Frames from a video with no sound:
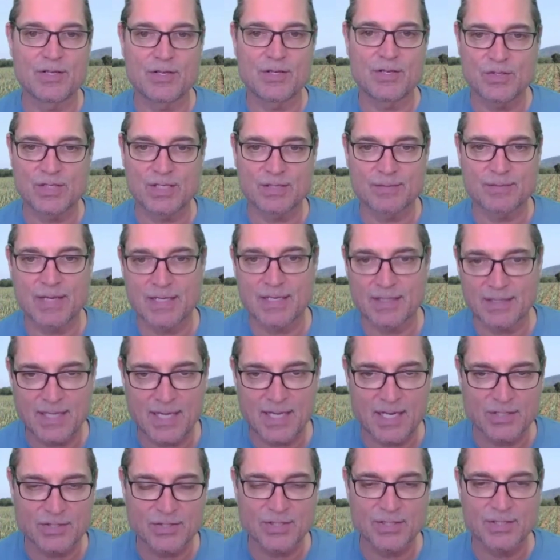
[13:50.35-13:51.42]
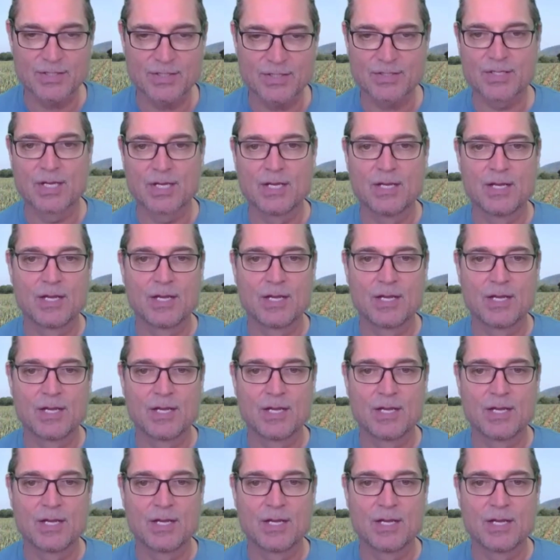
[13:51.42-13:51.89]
using medications.